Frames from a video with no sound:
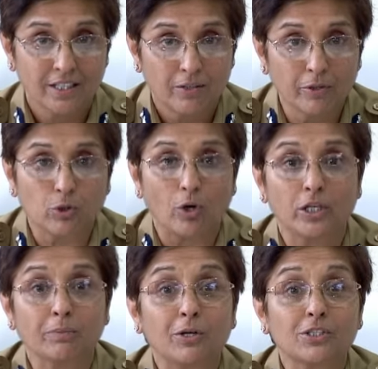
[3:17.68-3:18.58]
We're
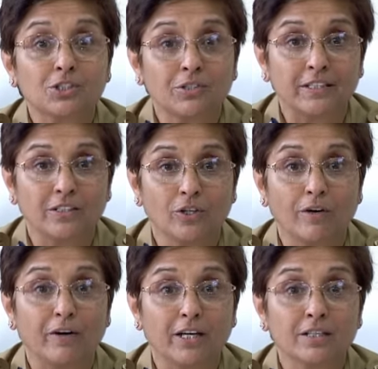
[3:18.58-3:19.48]
talking about strengthening
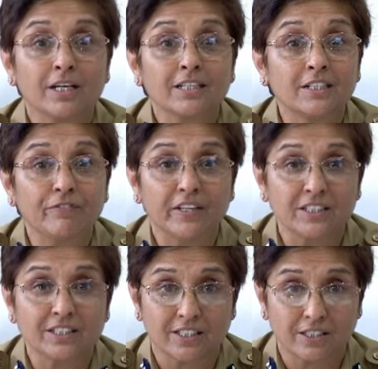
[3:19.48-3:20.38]
of our
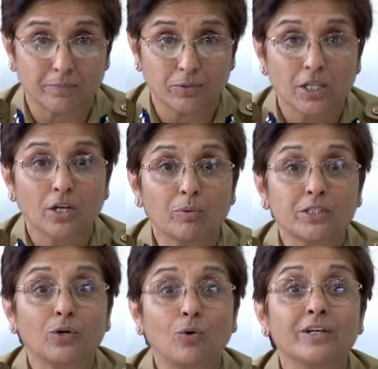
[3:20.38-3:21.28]
defense systems,
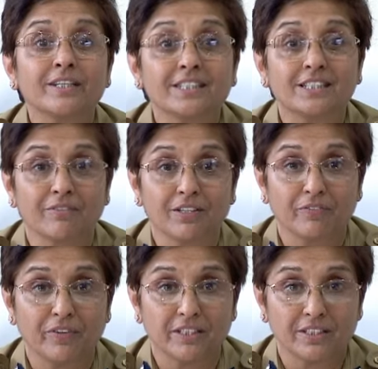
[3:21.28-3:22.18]
which are called civil
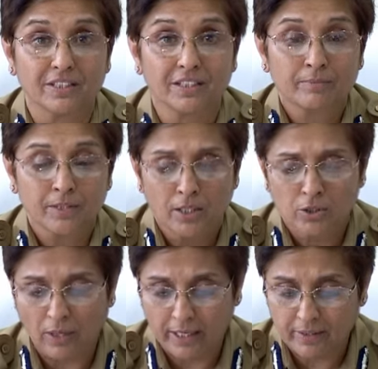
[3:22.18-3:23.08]
defense.
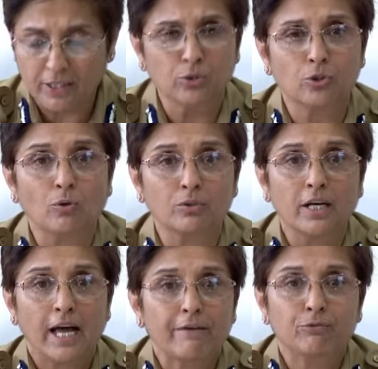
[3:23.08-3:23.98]
So I think you don't
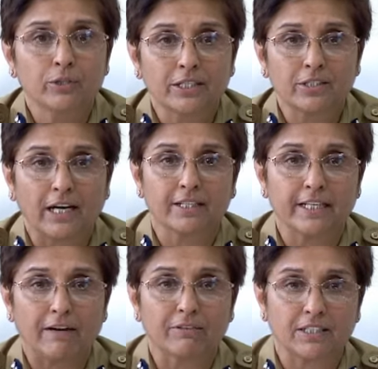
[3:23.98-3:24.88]
have to necessarily
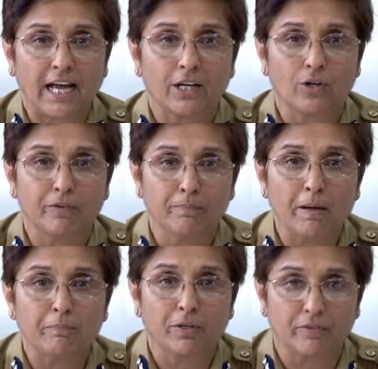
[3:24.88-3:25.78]
have a tag of a
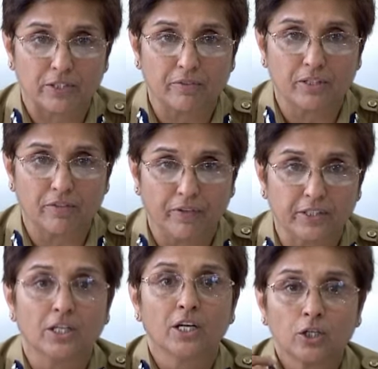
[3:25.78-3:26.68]
member of a civil
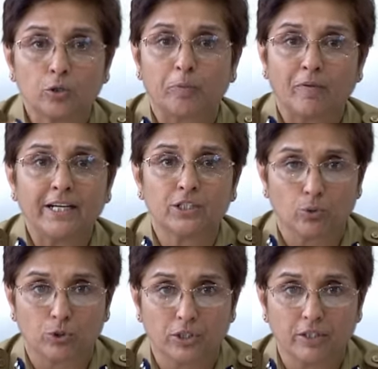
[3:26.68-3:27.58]
defense to provide
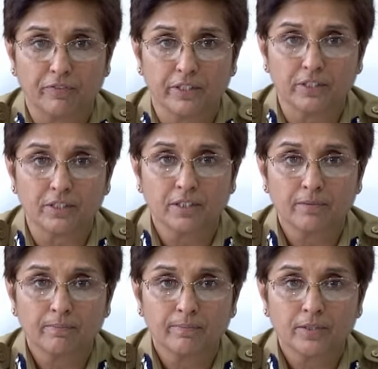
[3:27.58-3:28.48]
social defense.
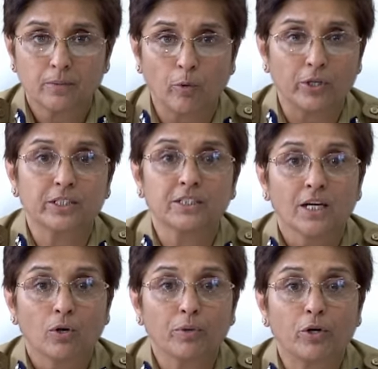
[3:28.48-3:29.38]
Point is,
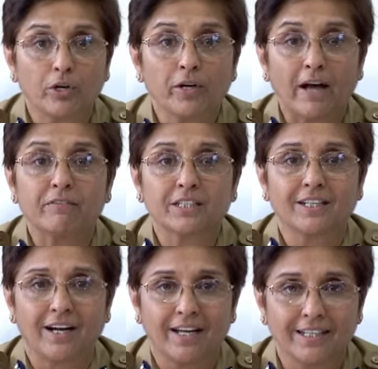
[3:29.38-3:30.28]
we got to have it in
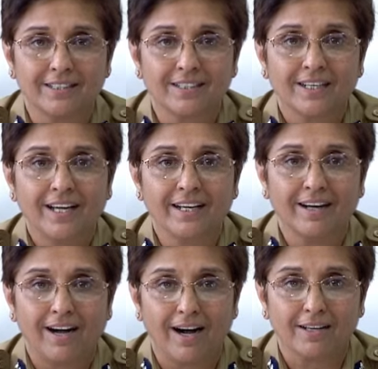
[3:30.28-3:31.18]
our heads and
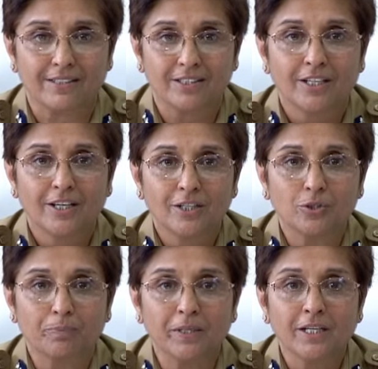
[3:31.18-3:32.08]
our hearts
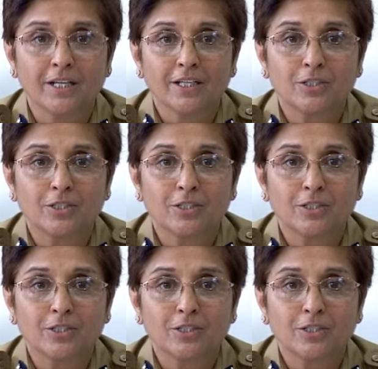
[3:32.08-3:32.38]
to be